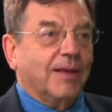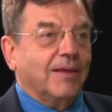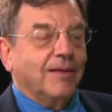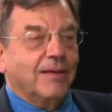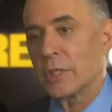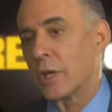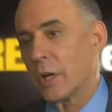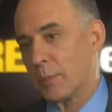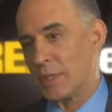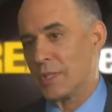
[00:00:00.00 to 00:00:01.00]
There's clearly got
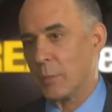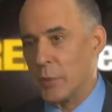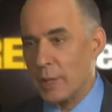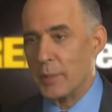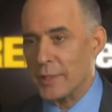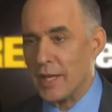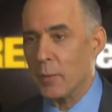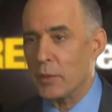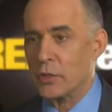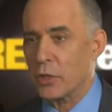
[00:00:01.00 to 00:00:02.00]
to be some limit to how
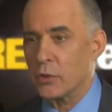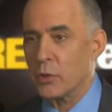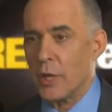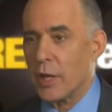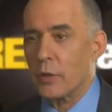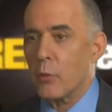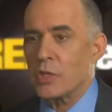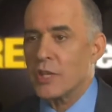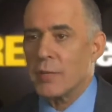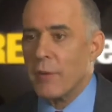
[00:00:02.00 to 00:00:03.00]
much you can do that. Otherwise,
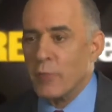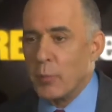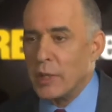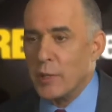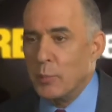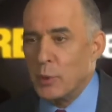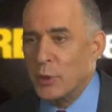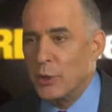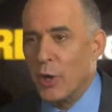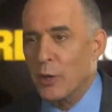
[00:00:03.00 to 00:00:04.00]
give everybody $1
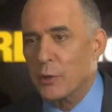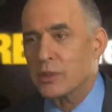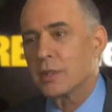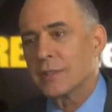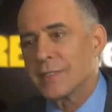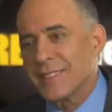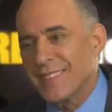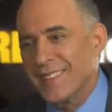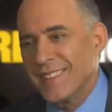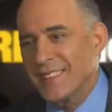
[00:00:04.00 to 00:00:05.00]
billion and
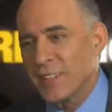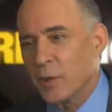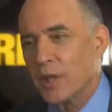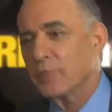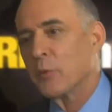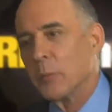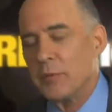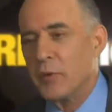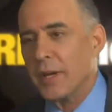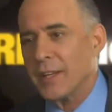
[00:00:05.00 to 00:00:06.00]
life would be
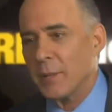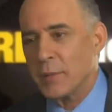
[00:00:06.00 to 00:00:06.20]
fine. I mean,